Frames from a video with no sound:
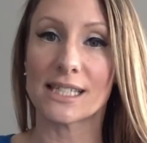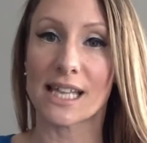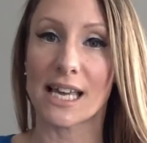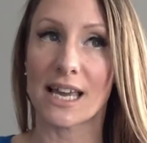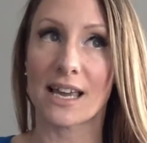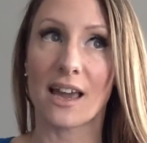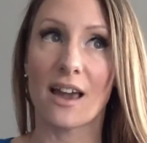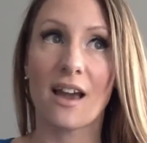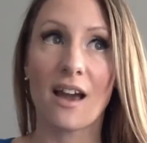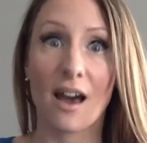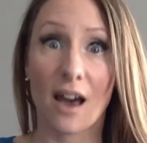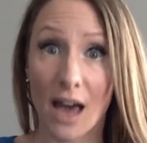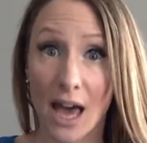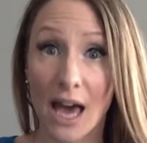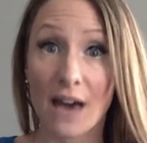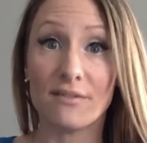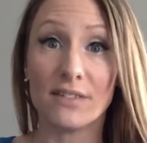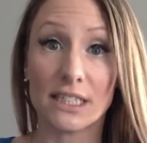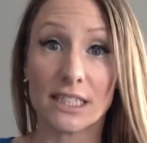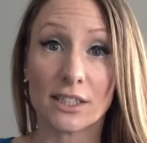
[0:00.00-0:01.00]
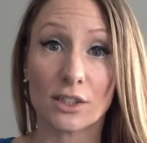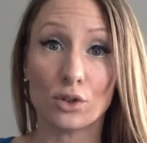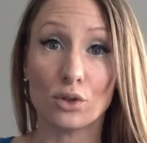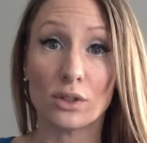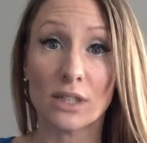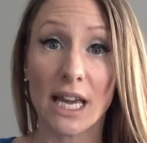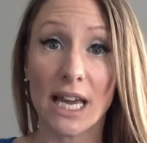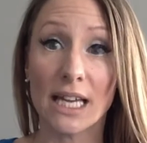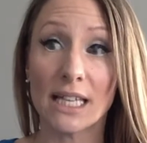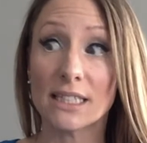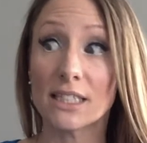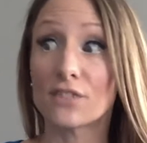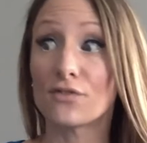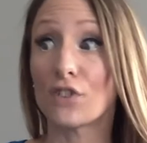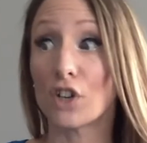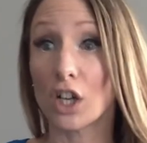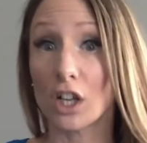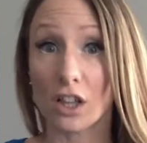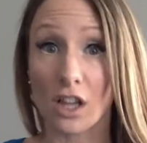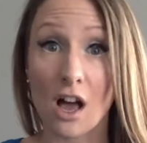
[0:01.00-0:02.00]
like a heavy suitcase
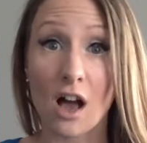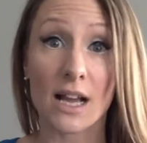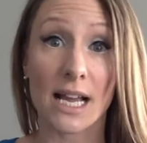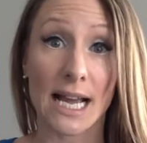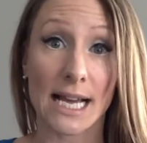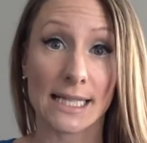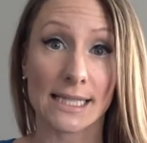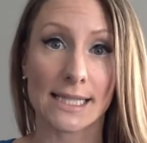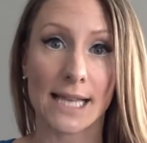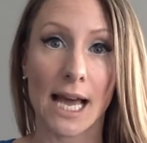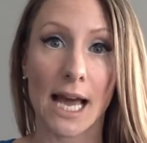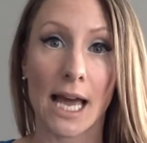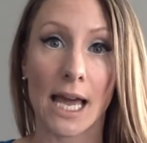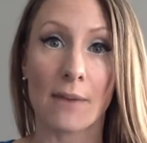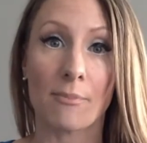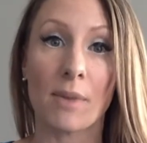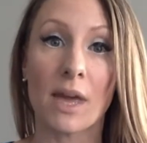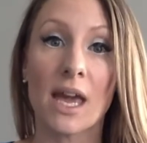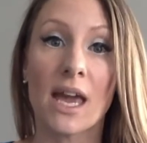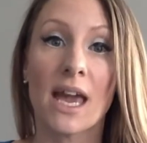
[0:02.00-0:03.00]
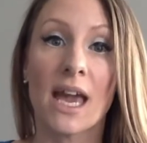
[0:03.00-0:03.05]
for a long ass time.